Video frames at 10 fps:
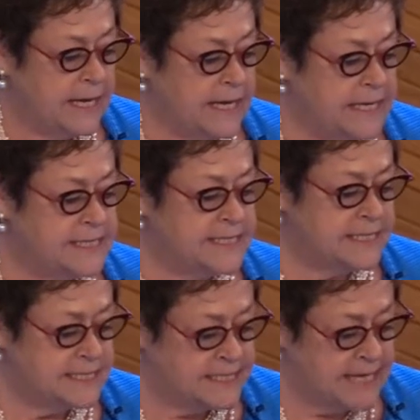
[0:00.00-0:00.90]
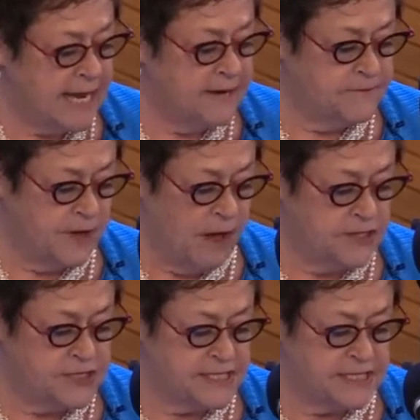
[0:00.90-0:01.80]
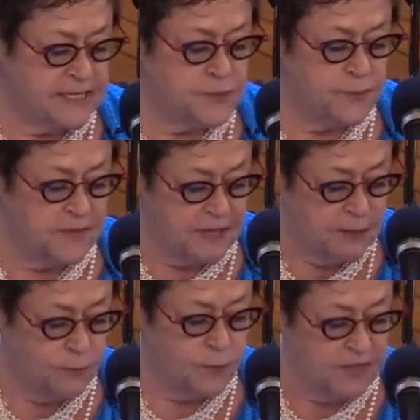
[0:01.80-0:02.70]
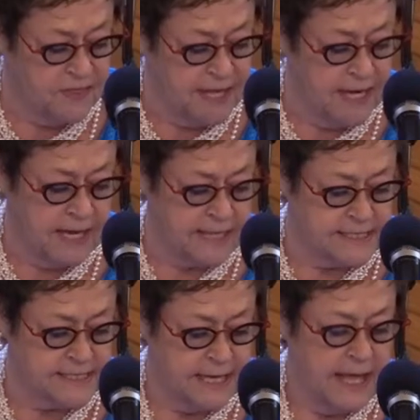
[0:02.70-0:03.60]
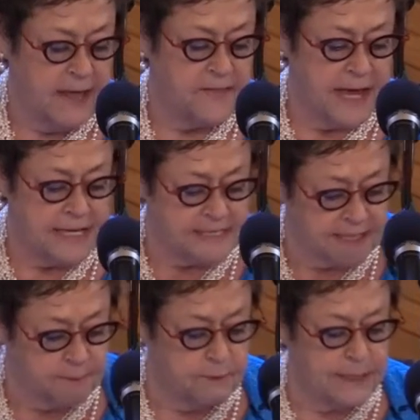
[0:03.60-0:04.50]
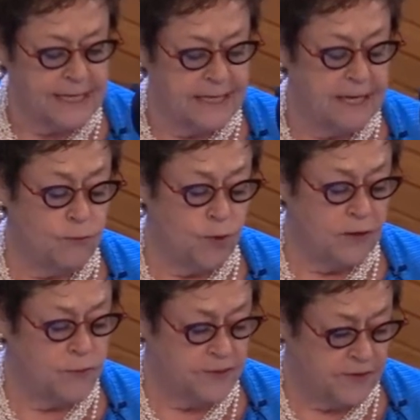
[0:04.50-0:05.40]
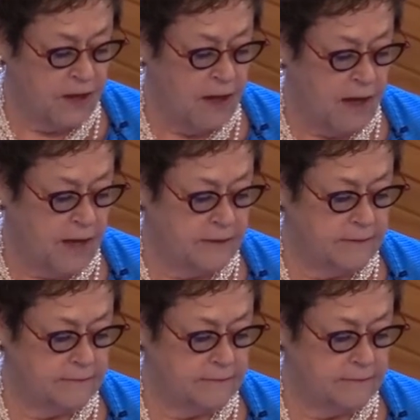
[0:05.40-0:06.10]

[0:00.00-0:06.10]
It is the state of consciousness within us that is completely one with God.